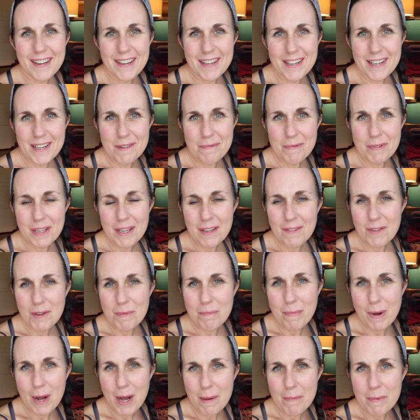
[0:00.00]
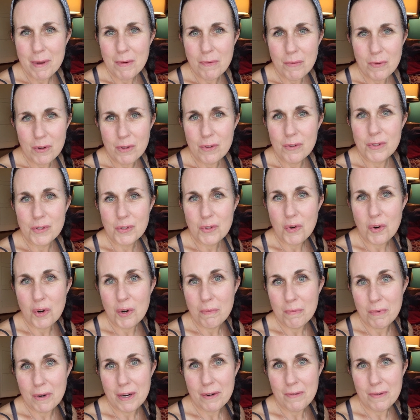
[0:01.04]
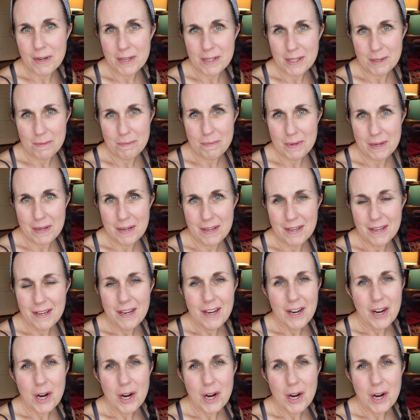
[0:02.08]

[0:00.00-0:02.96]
I'm going to give you Bobby Ruth's cornbread recipe.